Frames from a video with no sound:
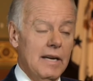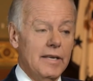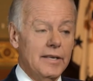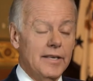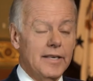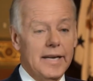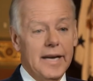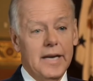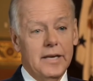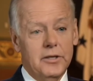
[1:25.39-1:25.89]

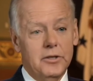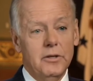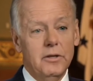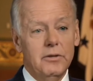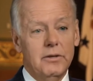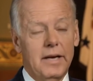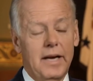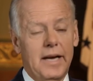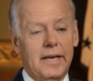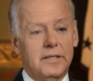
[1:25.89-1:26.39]
You can't do
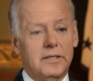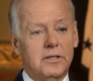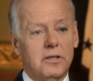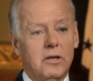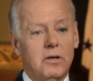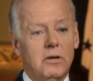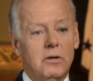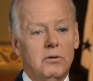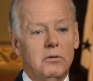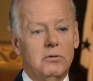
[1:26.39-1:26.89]
that.
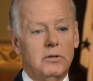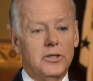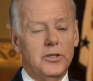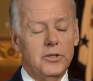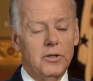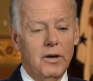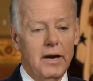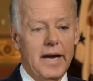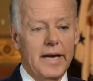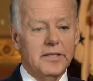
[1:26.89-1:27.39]
So when
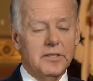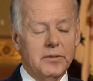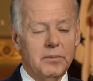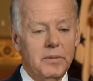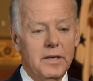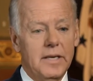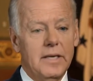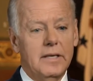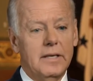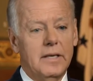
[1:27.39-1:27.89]
you ask
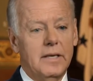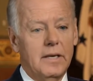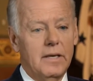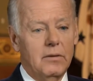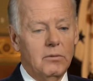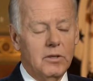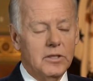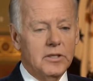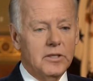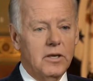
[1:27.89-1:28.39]
me
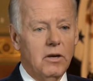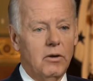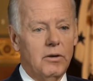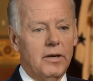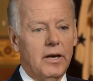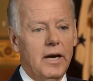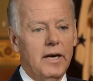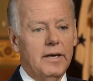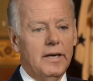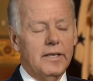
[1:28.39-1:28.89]
what's going on,